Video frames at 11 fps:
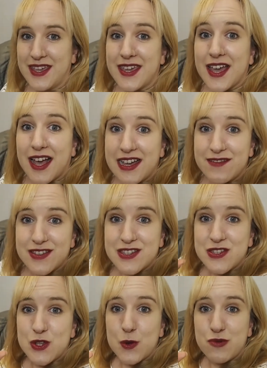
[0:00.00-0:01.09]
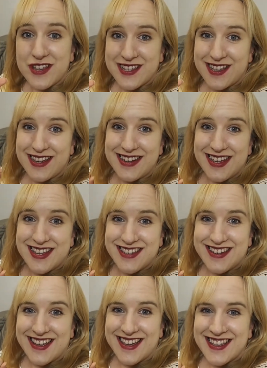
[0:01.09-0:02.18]
Yeah, I have a super exciting day
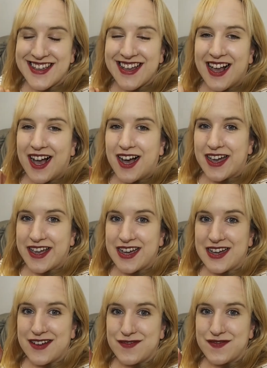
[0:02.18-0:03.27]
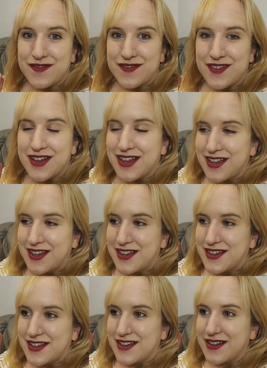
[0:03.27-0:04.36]
today. I have,
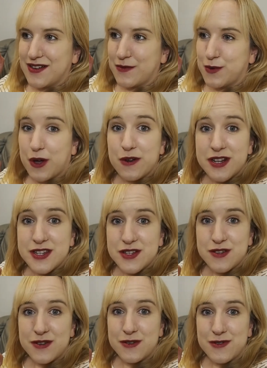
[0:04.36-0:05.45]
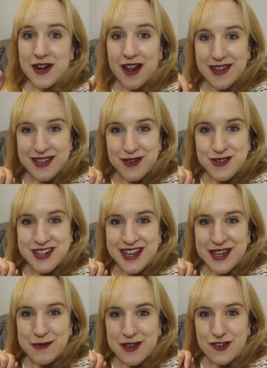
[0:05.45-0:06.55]
we're going to Glasgow
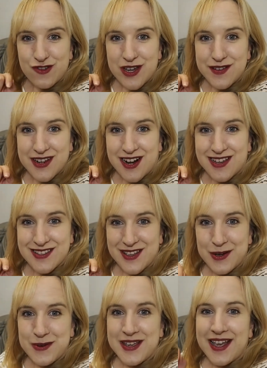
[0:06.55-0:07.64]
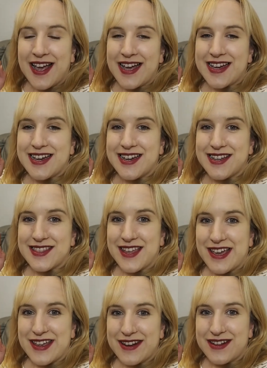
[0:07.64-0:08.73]
tonight, we're going to drive to Glasgow and
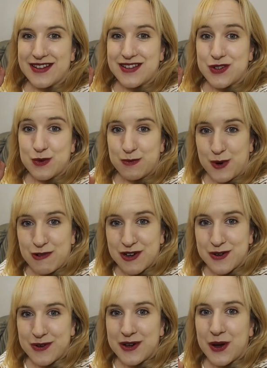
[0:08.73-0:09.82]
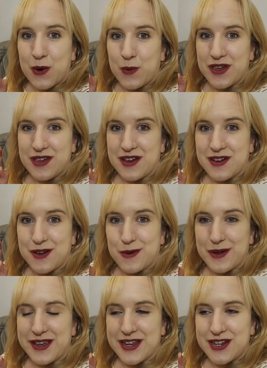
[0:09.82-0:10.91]
then tomorrow we are
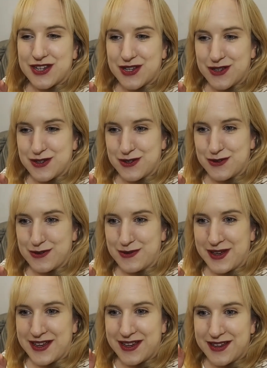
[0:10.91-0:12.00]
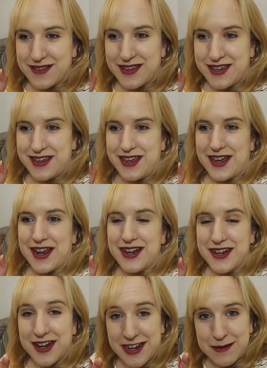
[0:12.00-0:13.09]
going to the
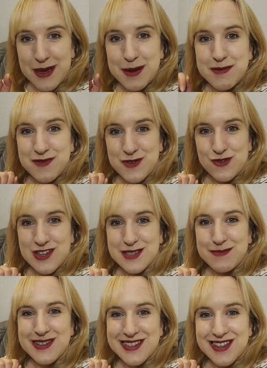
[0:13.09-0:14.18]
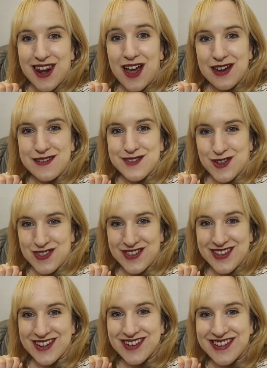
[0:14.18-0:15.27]
Nightmare Before Christmas live
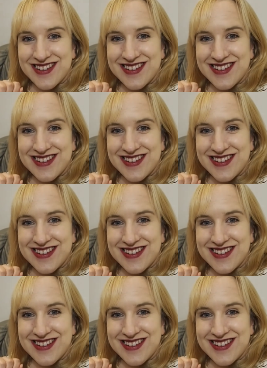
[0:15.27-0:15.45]
concert.